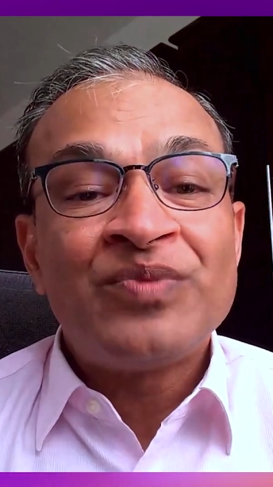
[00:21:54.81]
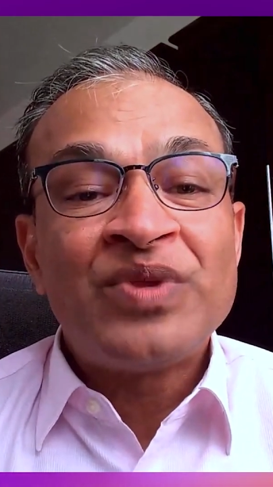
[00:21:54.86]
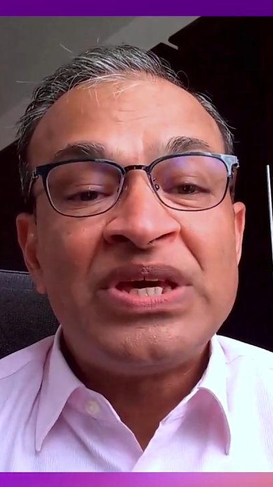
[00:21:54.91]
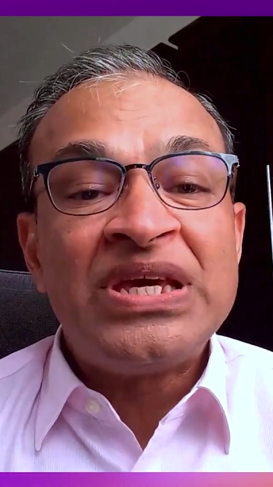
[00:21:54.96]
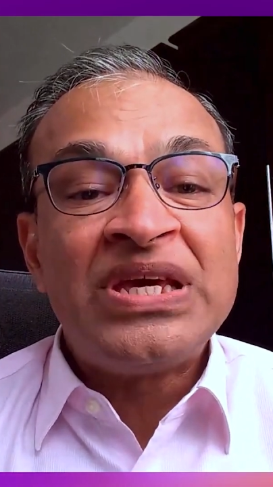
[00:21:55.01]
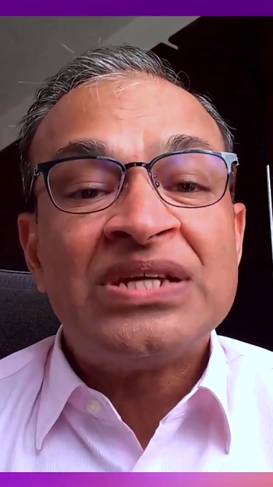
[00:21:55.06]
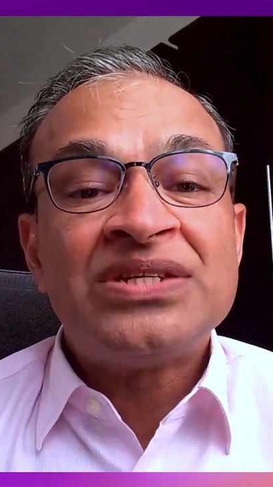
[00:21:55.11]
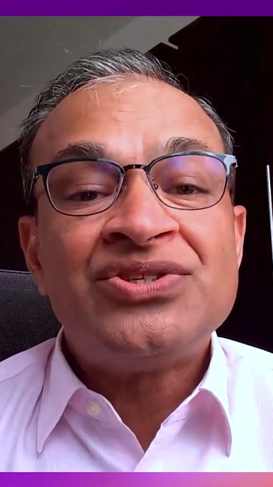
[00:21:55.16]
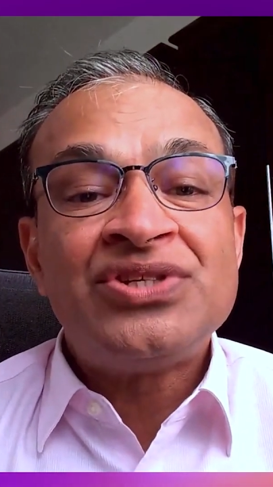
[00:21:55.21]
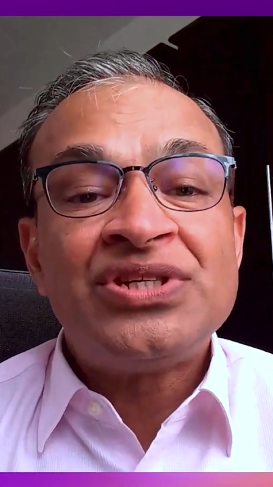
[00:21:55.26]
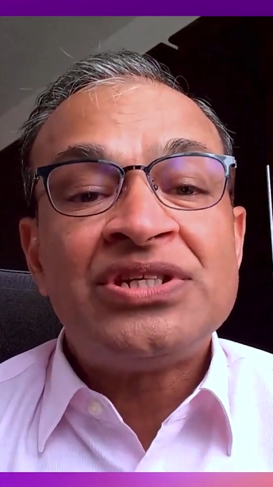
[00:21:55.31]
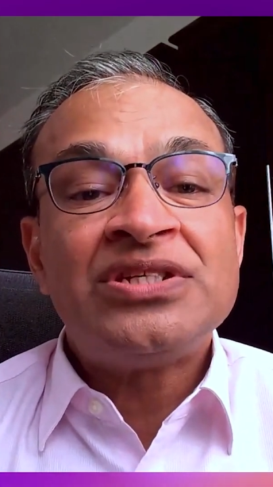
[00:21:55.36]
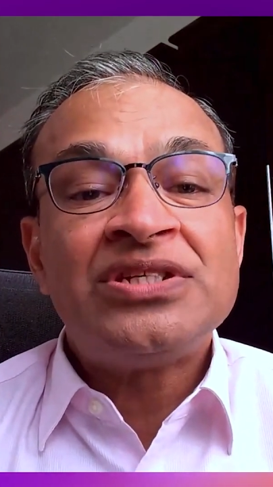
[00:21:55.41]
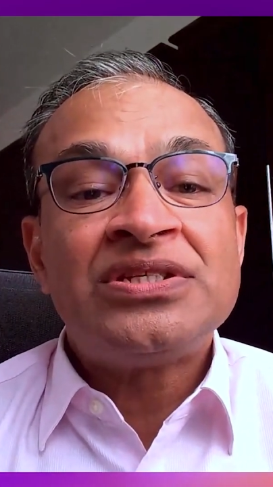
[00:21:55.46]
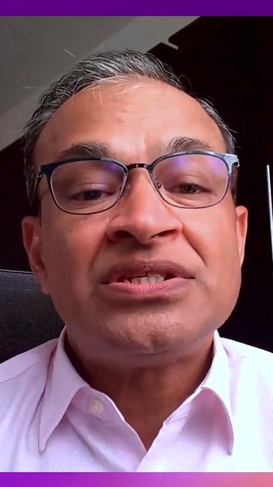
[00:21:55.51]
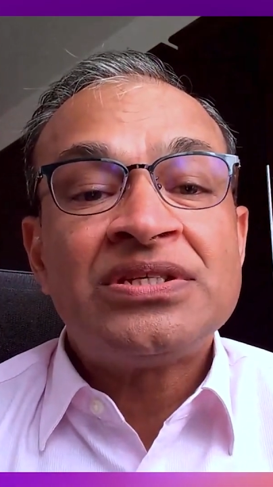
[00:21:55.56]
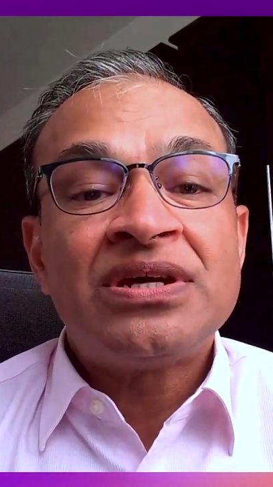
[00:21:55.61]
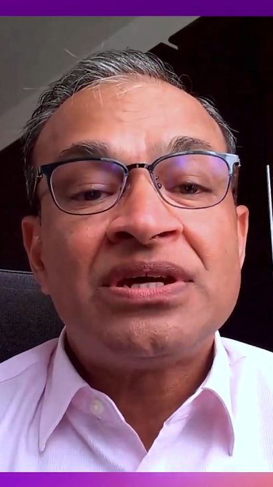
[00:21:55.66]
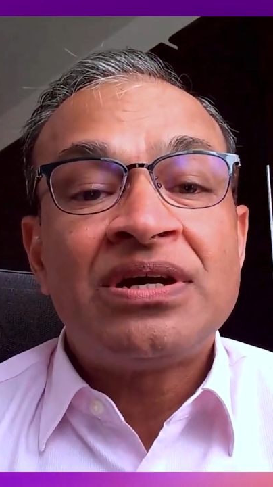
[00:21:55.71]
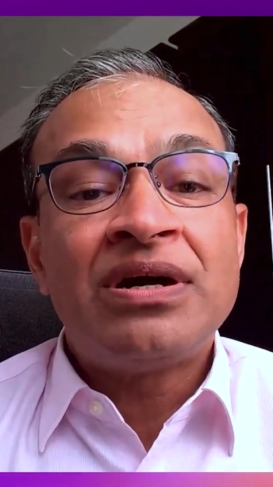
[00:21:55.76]
ESG is
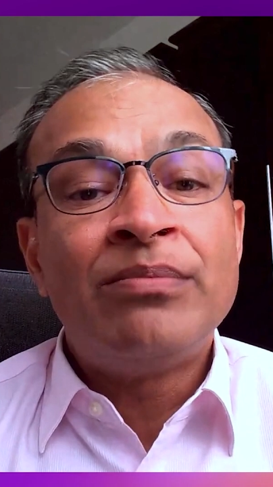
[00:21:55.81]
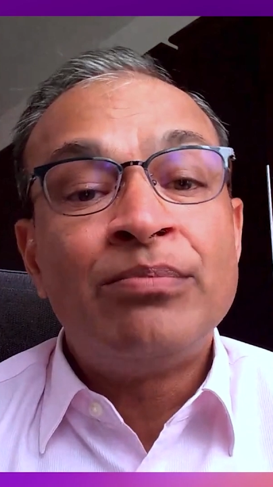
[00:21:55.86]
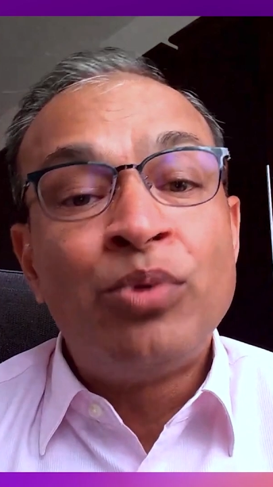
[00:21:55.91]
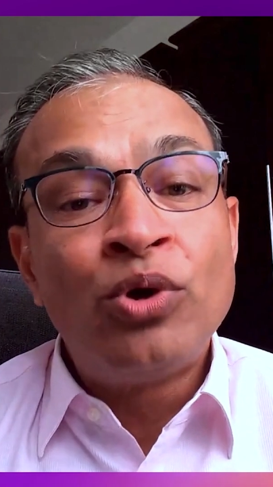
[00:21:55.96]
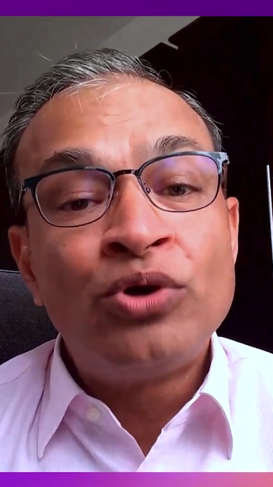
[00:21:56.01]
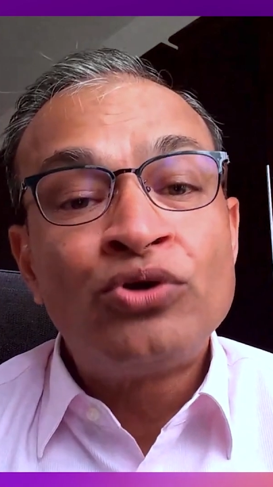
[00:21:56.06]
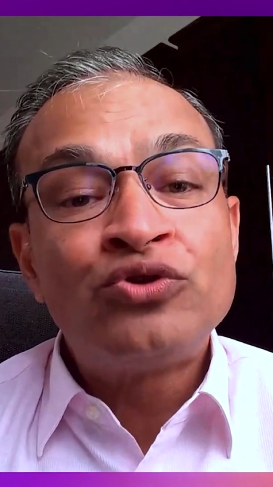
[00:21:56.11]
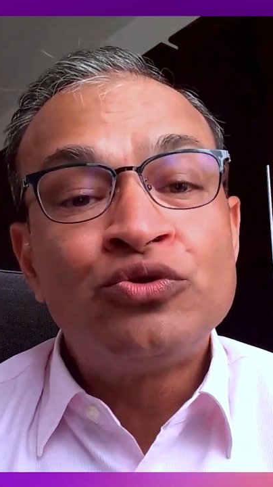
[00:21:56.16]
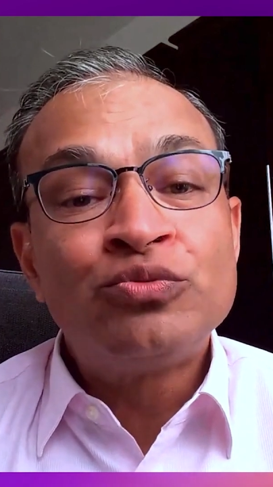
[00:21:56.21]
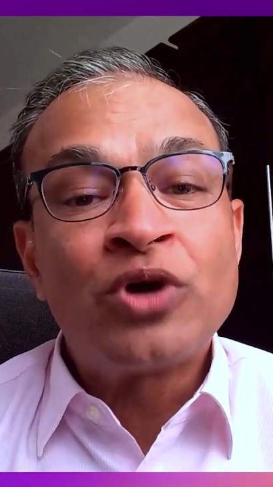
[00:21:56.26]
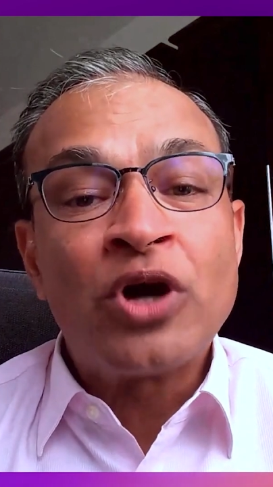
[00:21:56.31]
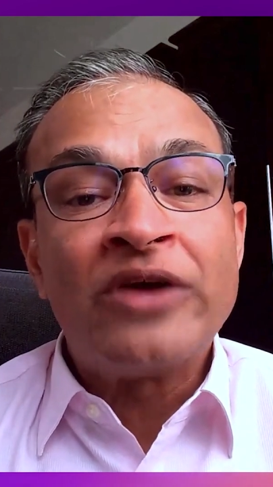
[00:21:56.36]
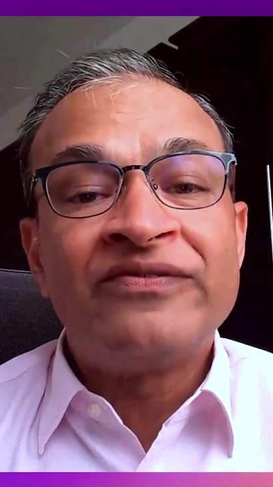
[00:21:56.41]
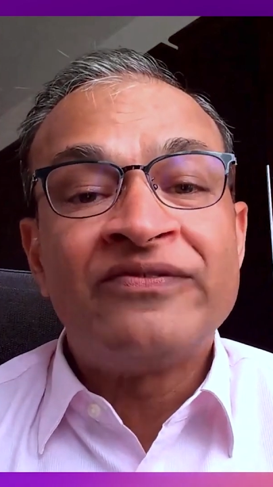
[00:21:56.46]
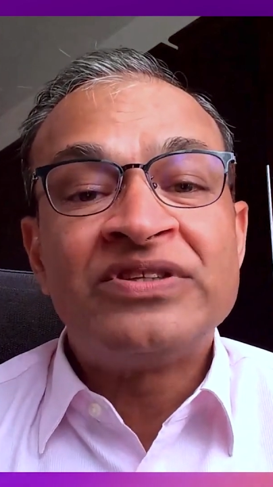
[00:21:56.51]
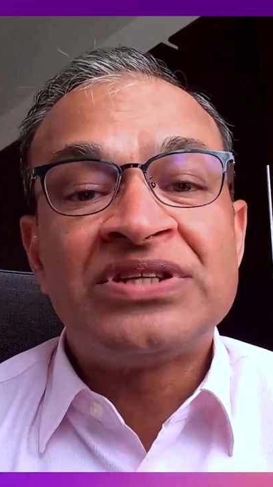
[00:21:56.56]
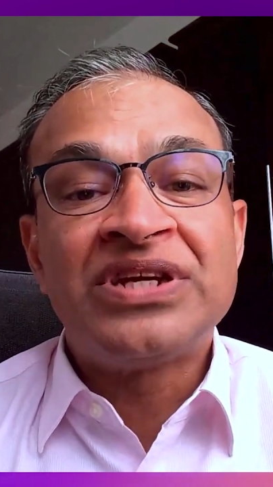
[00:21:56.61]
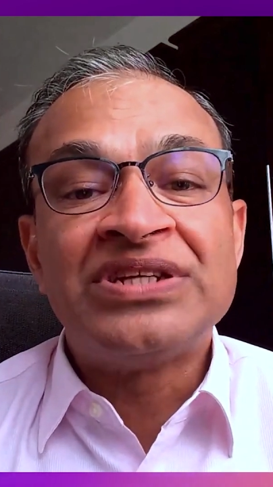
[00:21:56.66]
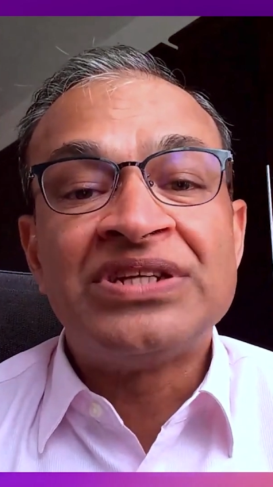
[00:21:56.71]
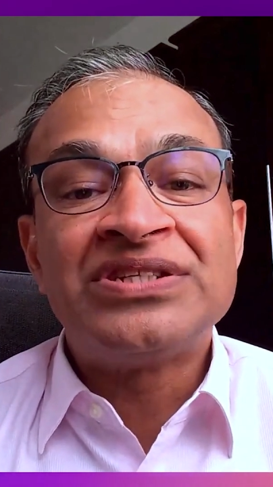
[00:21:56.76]
a boardroom
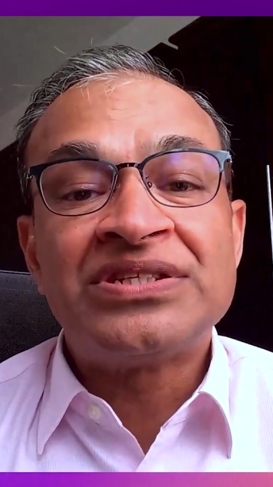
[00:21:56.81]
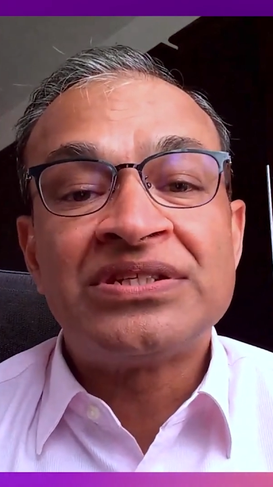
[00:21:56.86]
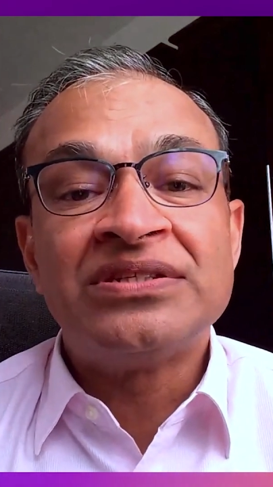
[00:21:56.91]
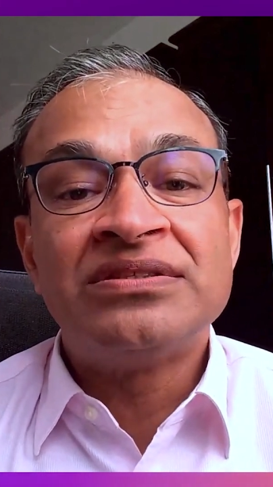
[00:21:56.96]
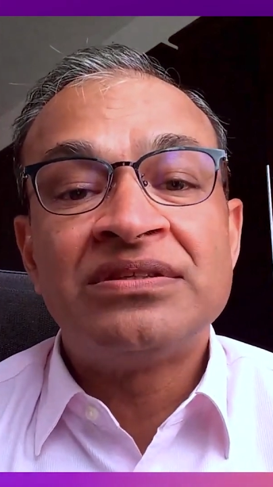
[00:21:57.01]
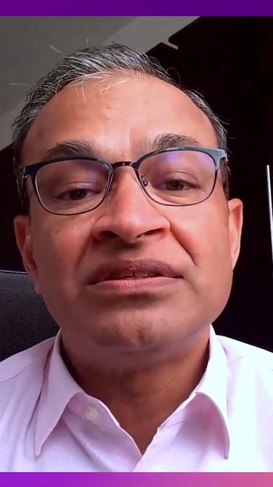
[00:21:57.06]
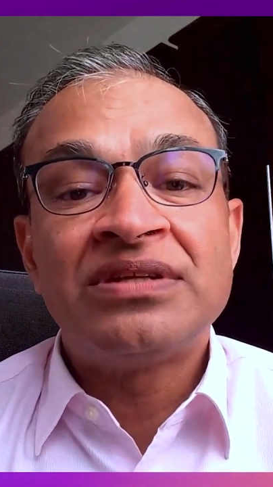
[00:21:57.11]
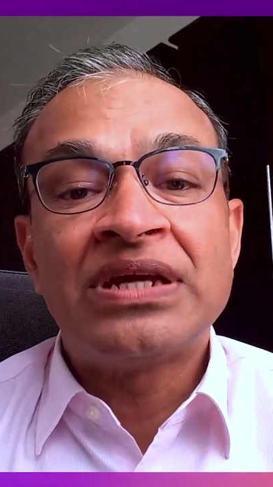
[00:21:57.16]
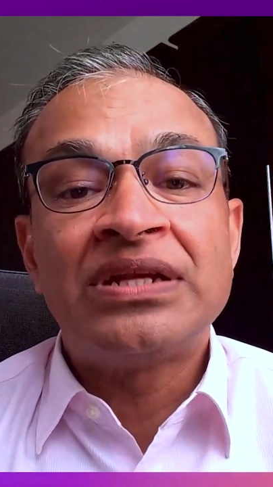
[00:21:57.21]
conversation